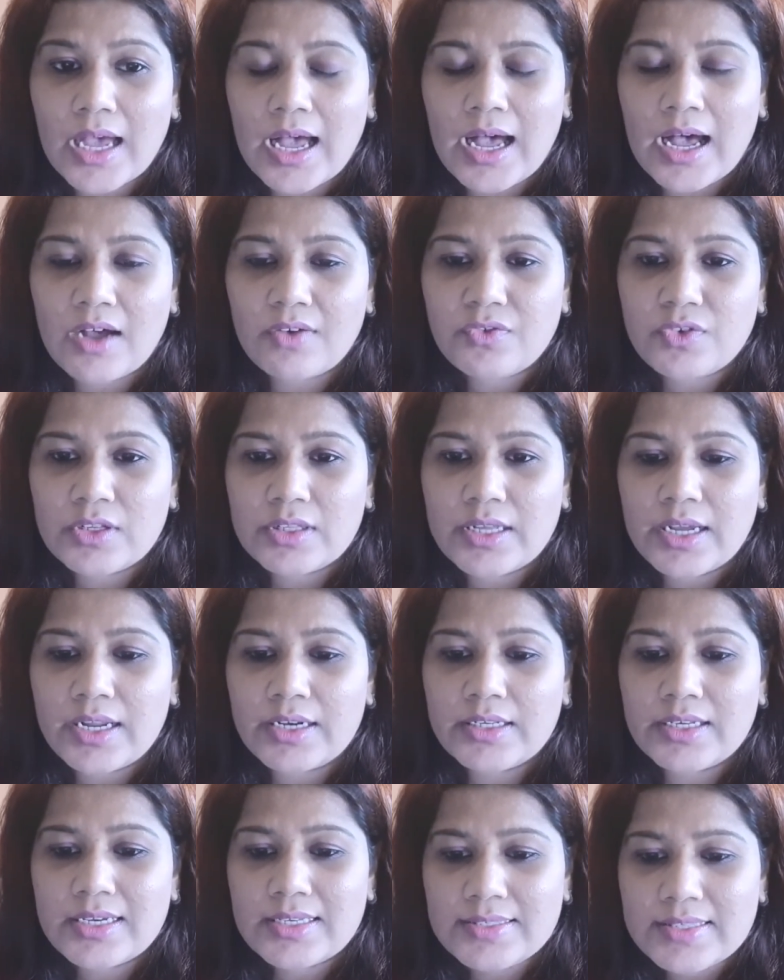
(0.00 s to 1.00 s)
after
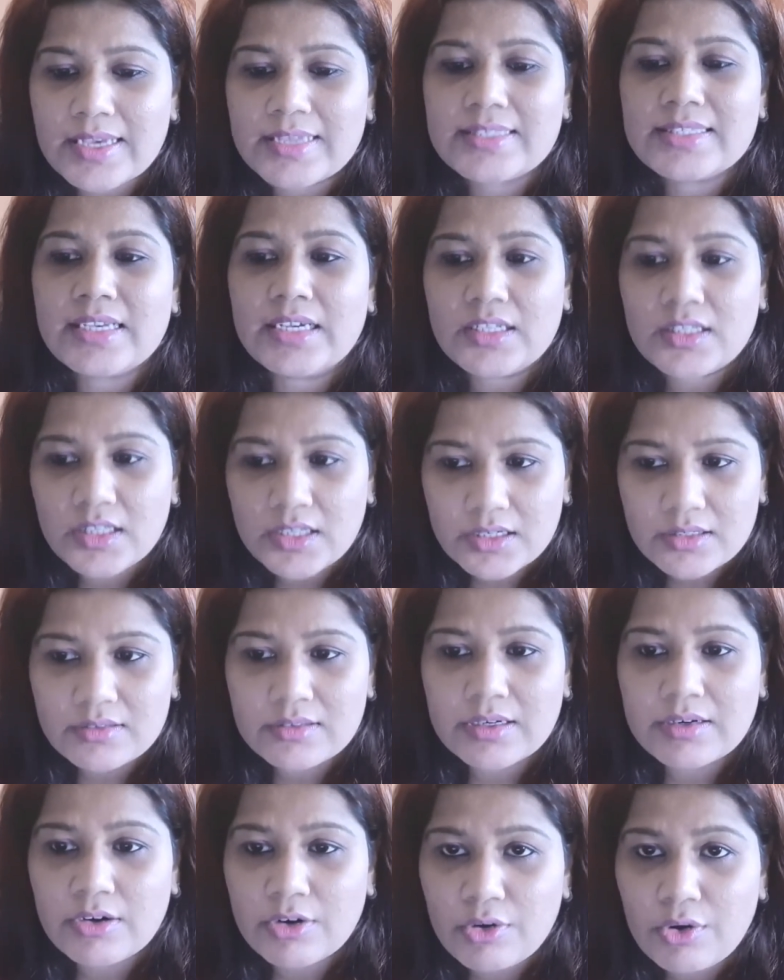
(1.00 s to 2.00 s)
that, yes, I said that
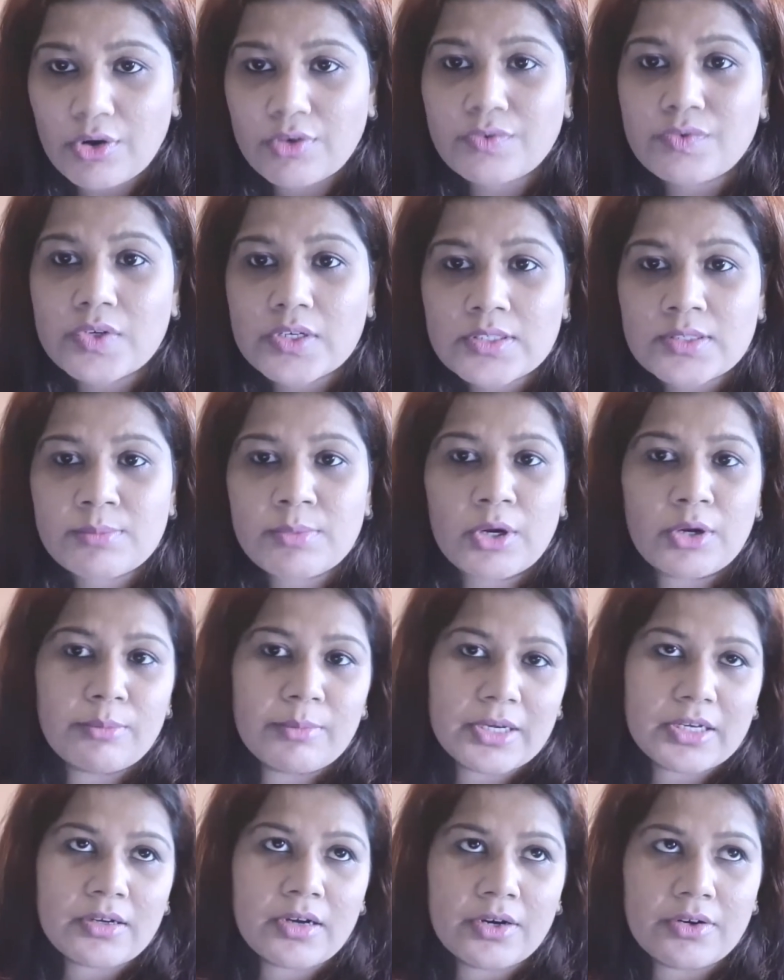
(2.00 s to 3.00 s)
there are a lot of things about
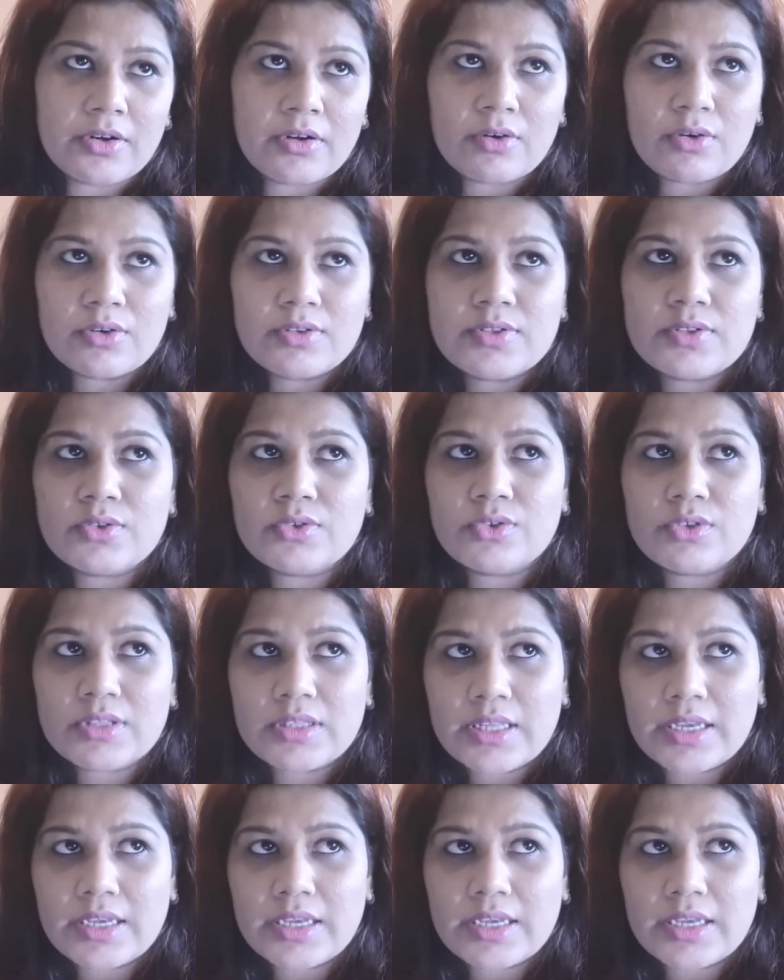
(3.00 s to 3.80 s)
my career also.